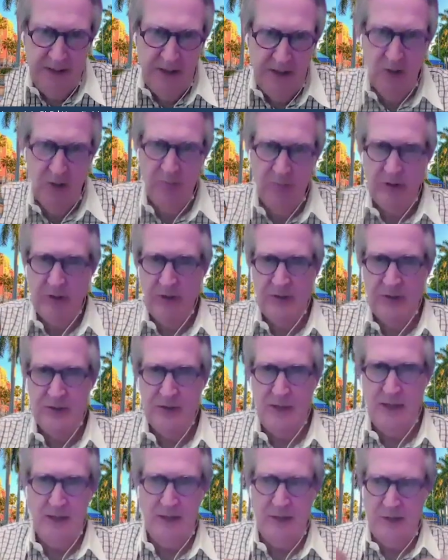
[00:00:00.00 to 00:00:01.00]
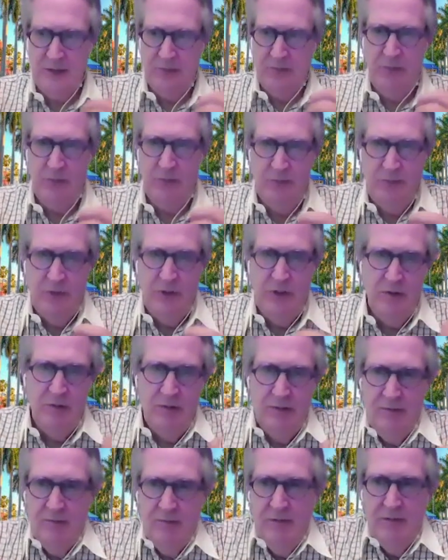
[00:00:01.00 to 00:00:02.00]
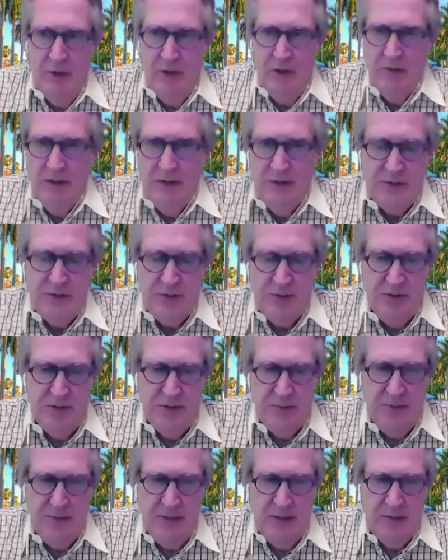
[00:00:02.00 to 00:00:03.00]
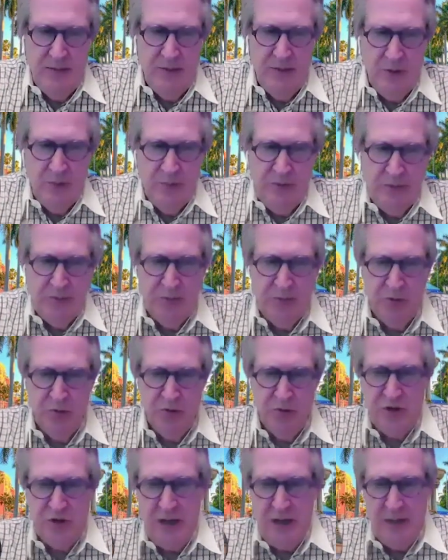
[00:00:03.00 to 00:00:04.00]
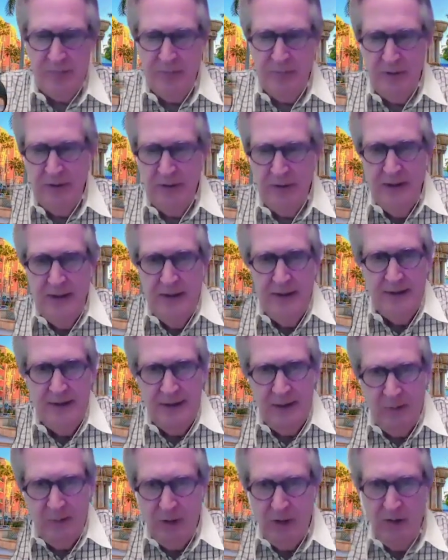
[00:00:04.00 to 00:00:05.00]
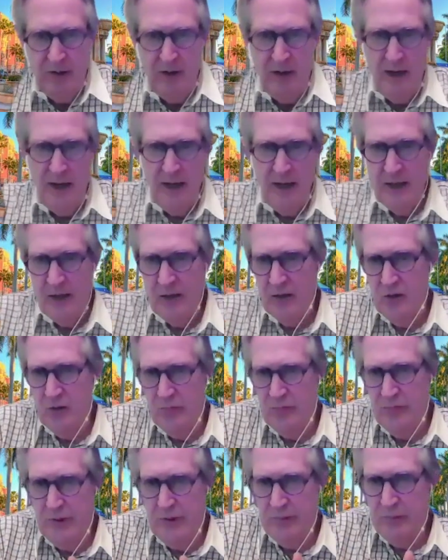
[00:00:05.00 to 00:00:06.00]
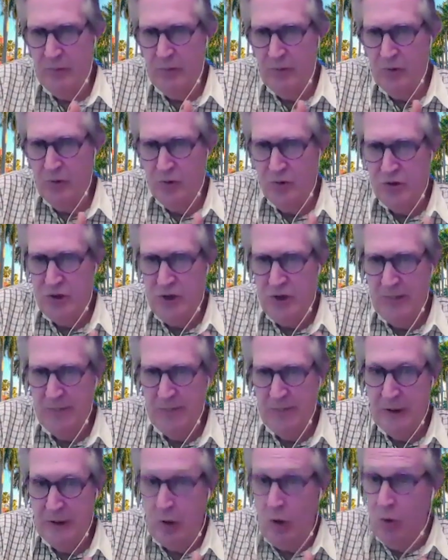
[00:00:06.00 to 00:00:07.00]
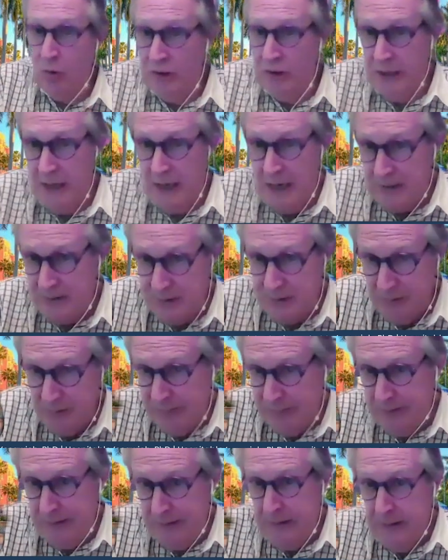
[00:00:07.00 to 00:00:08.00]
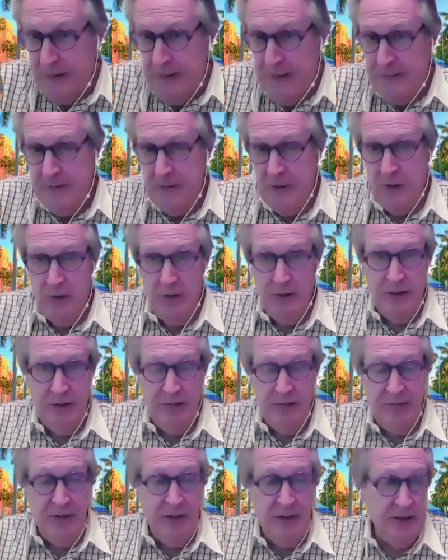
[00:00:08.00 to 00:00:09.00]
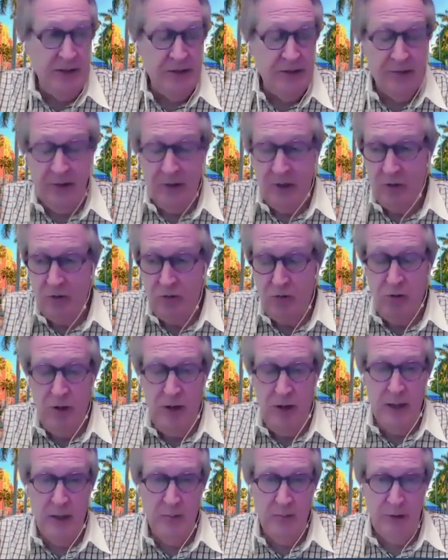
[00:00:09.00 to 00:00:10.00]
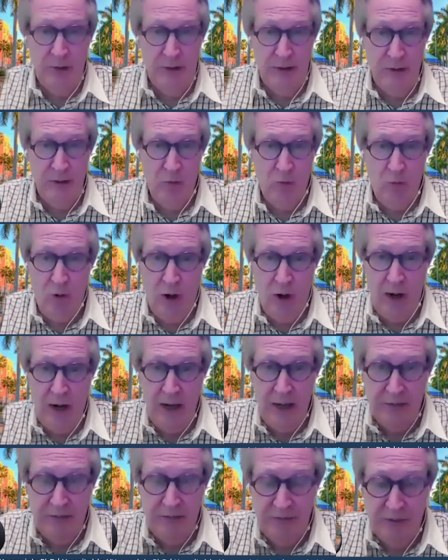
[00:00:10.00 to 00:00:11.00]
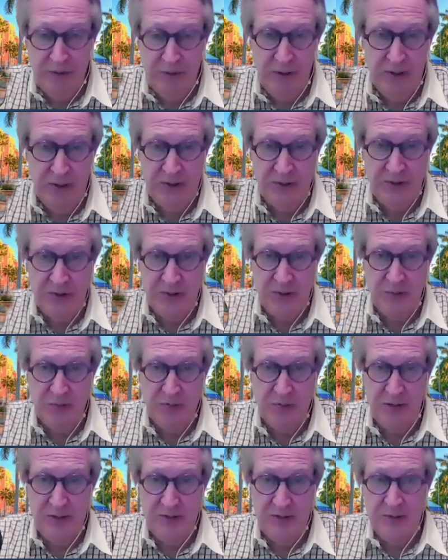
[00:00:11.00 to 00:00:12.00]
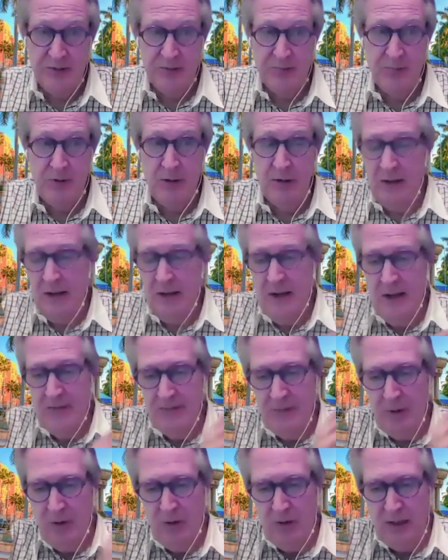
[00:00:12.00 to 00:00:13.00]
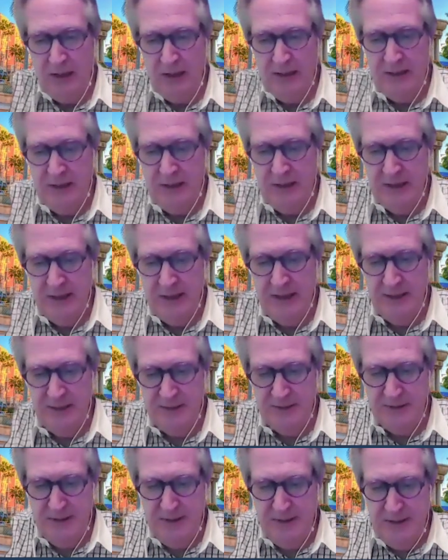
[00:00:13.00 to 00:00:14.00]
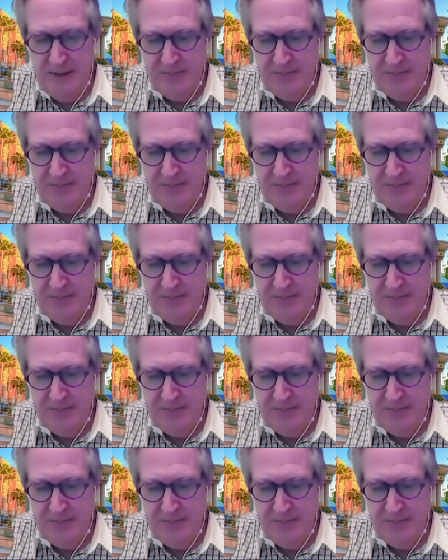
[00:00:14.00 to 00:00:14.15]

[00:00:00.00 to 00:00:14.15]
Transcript: you know, because the idea is, you know, we've all read stories about, you know, people who shop a, an MRI or people who shop a colonoscopy, you know, and they find these incredibly wide variances in prices. Well, the whole idea is